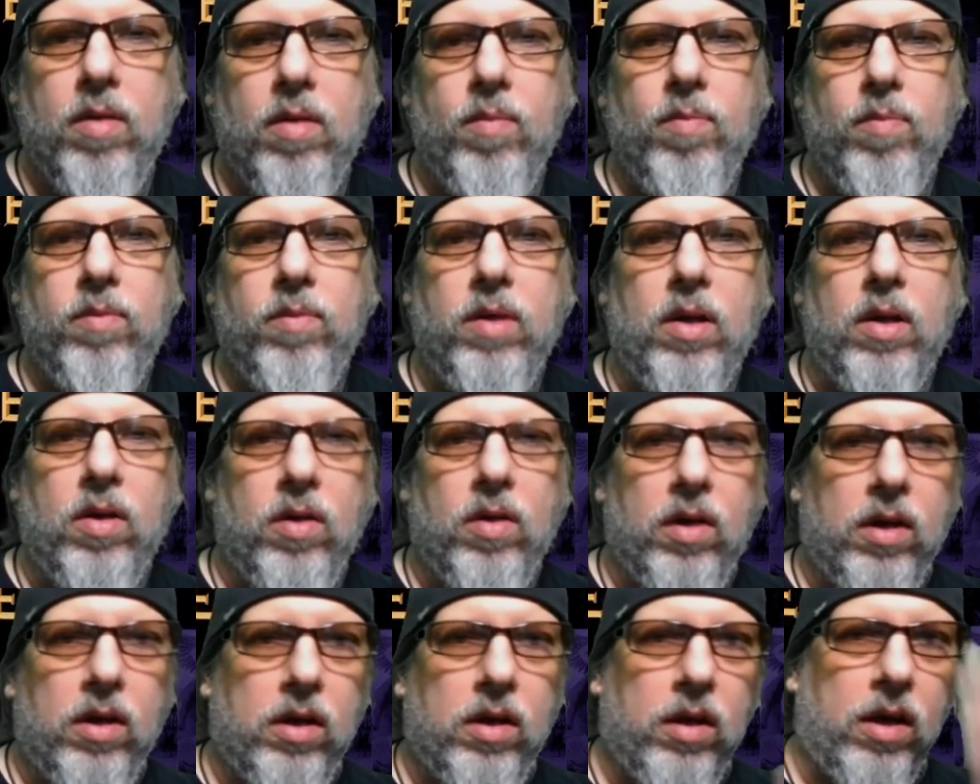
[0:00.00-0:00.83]

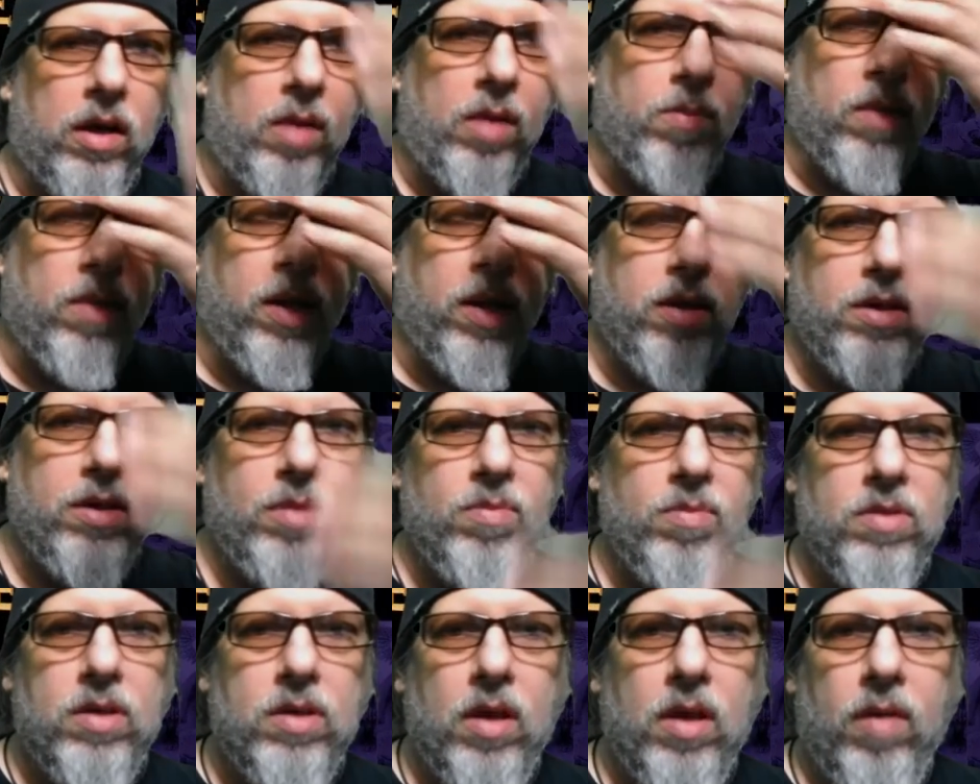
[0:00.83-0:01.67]
and they bless
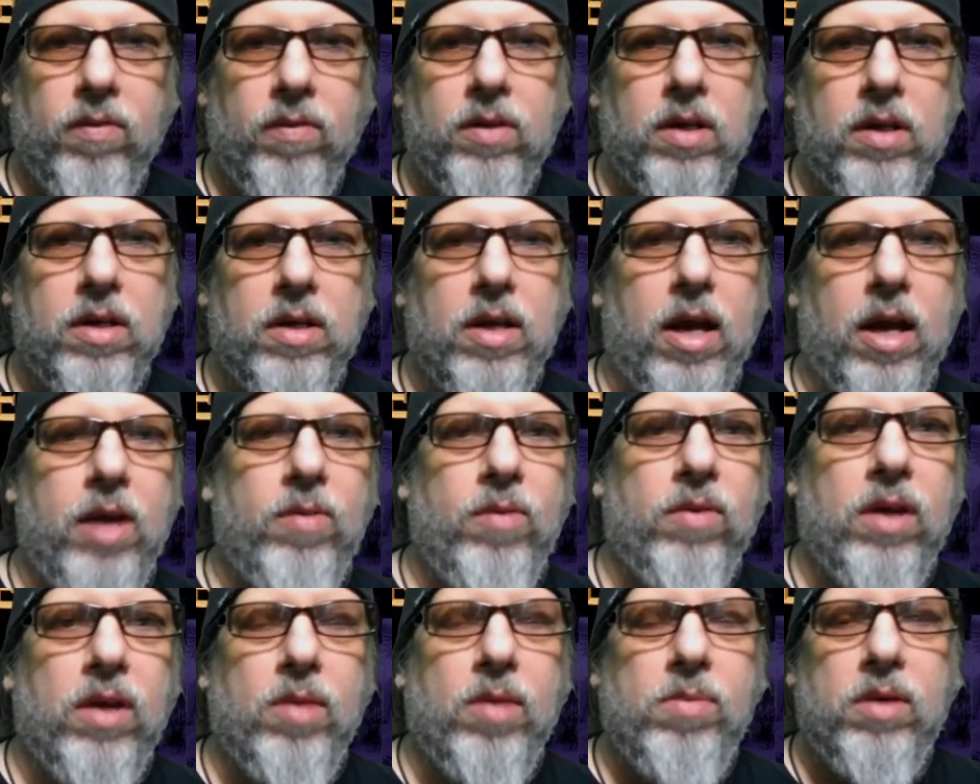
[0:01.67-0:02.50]
themselves at night
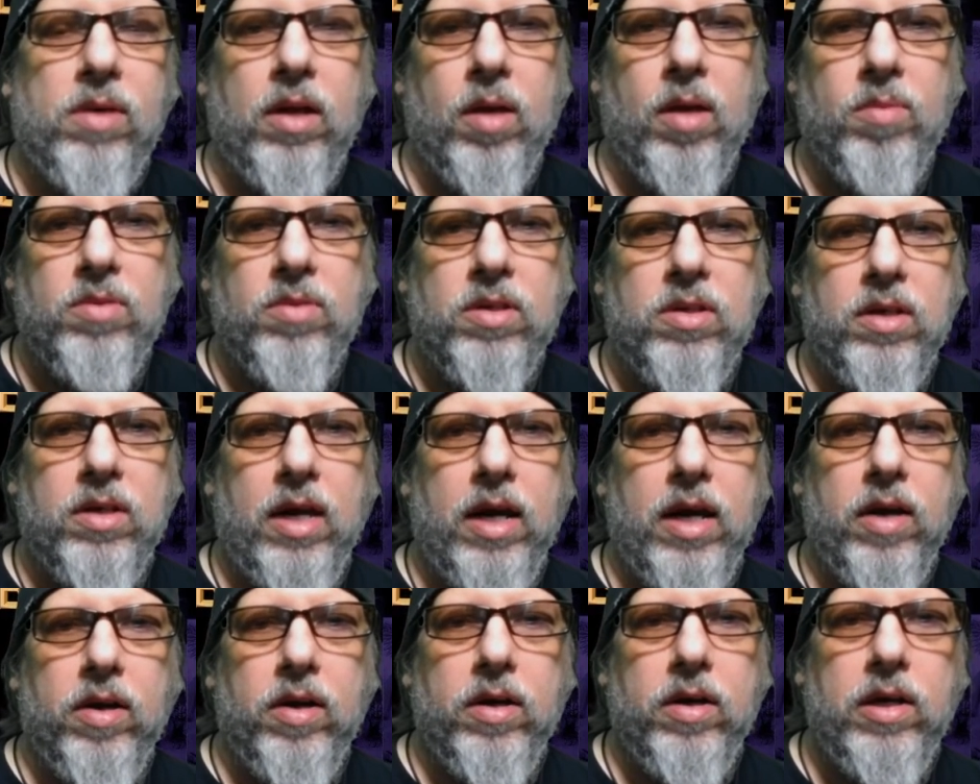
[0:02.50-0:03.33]
when they become
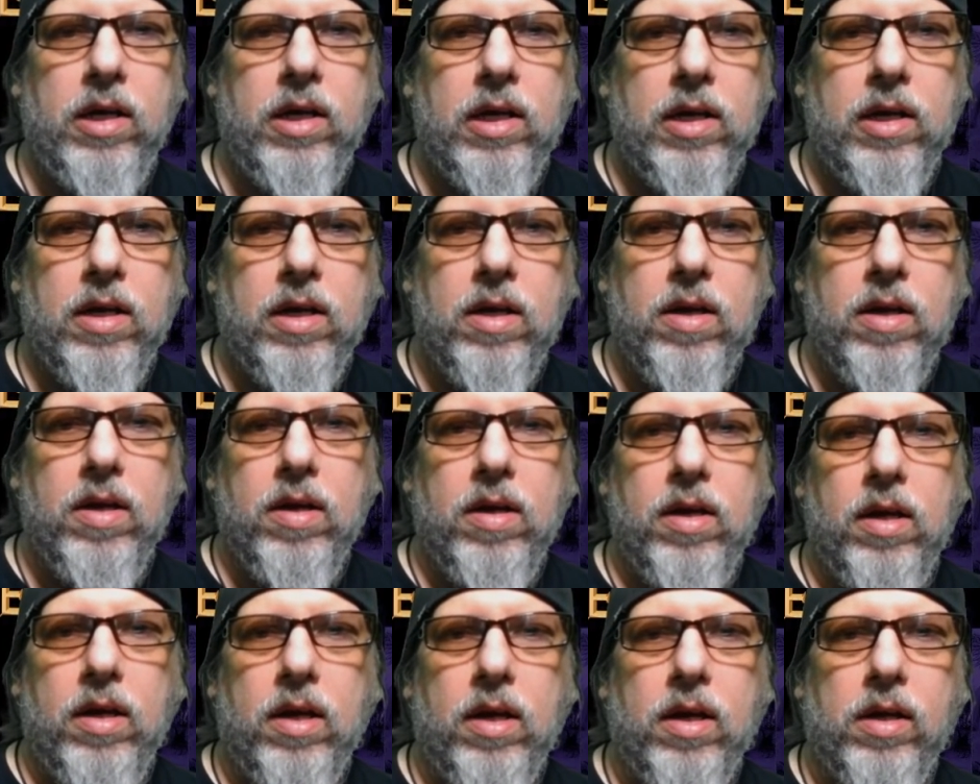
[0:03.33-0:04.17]
scared.
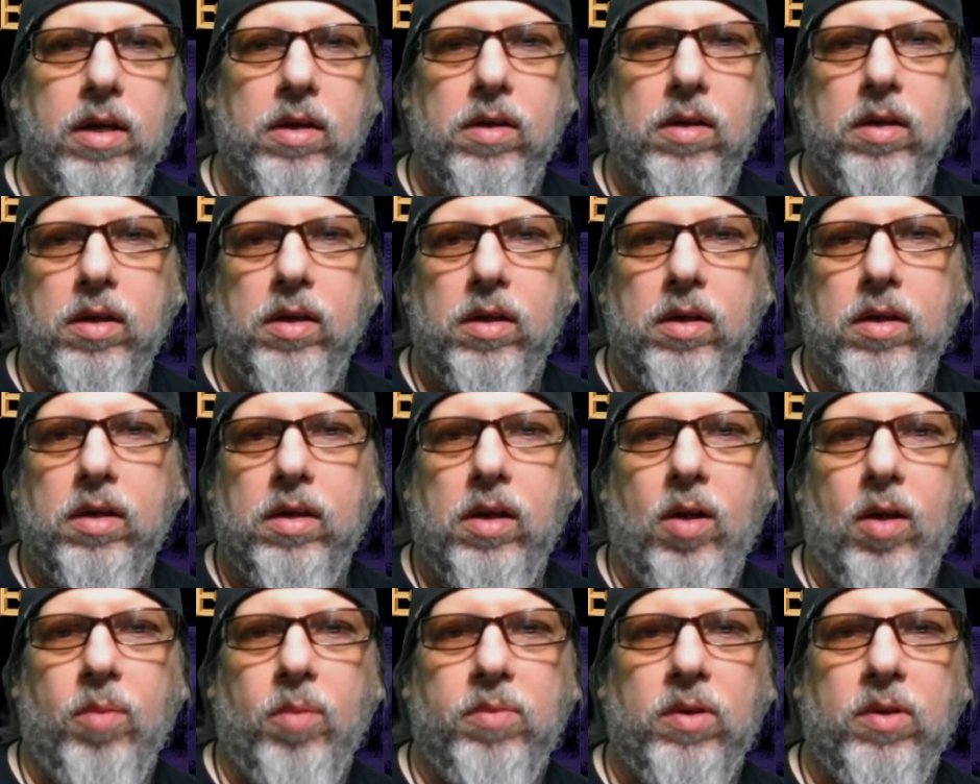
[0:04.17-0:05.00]
And it can
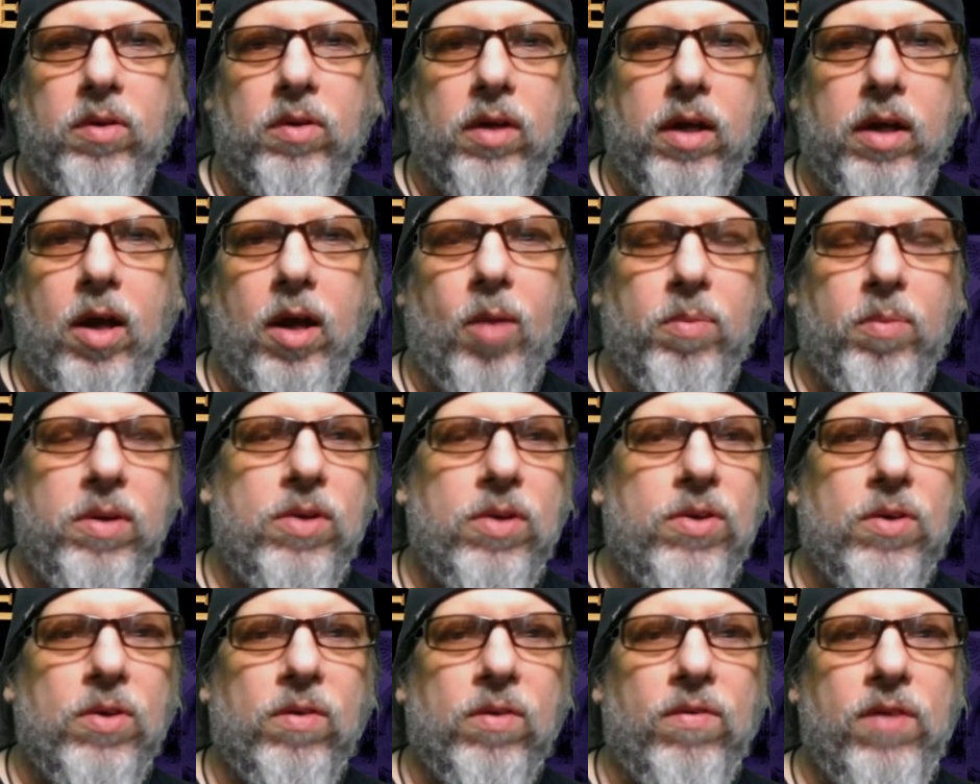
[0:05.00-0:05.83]
help
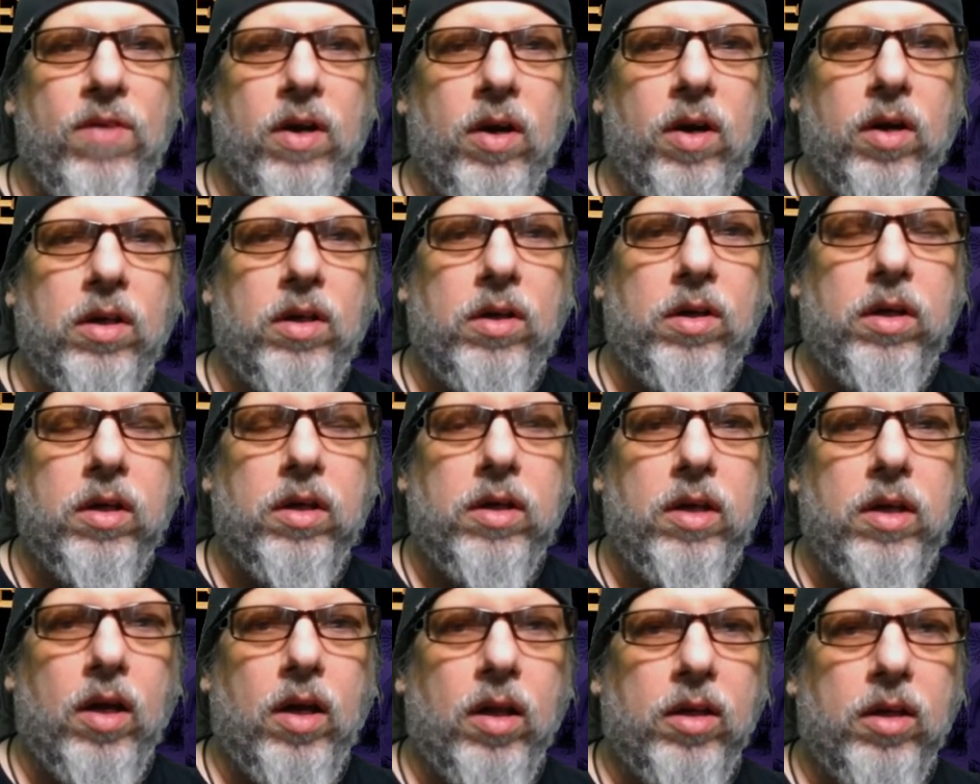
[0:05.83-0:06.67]
ease your fear. You can
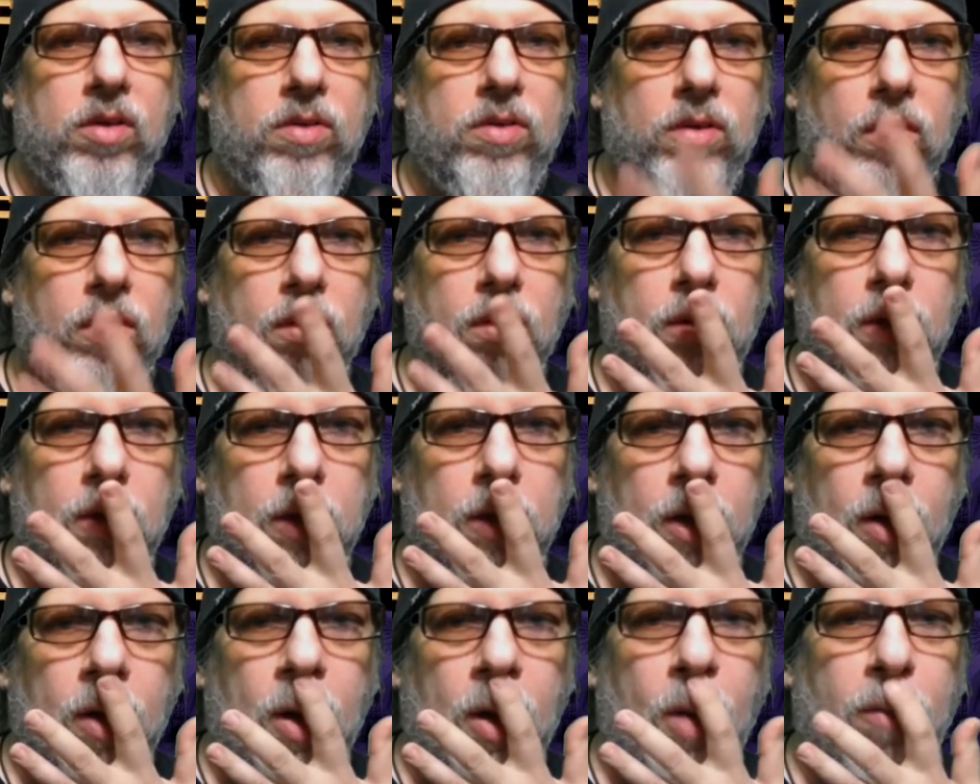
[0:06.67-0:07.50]
tell the children,
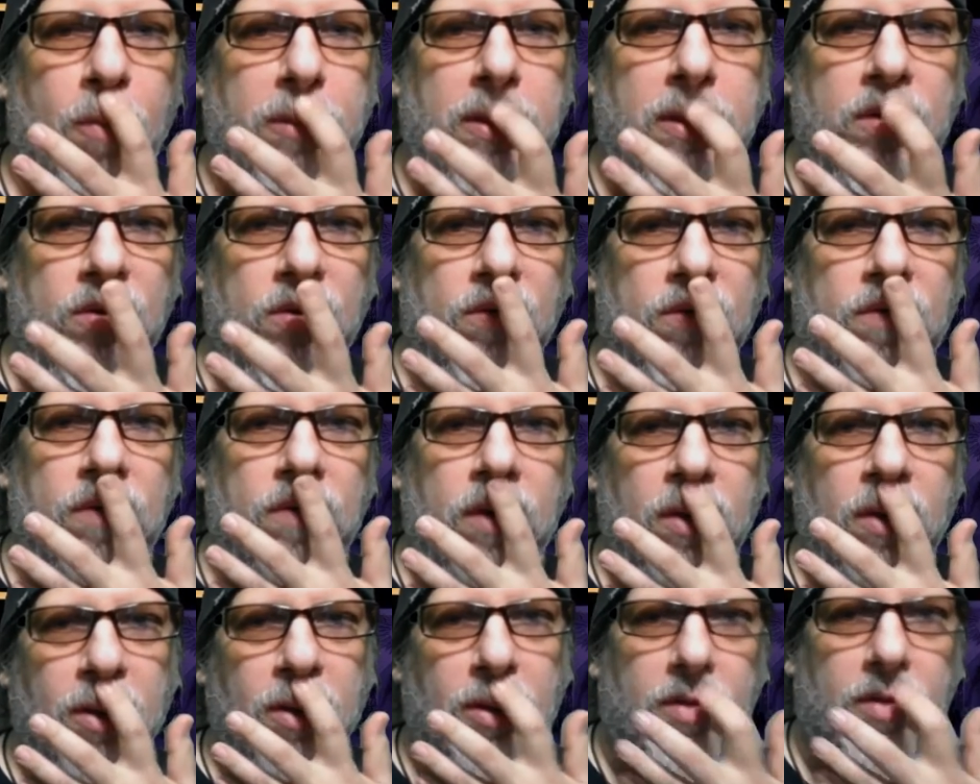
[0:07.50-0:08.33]
it'll help ease your
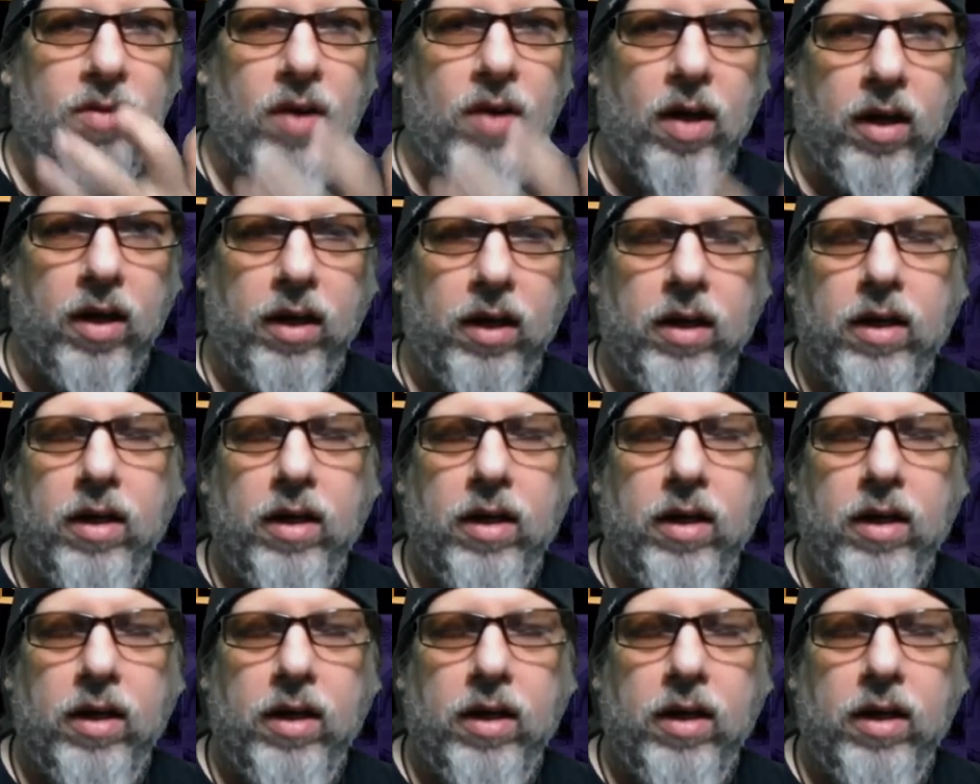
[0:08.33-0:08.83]
fear, little Johnny.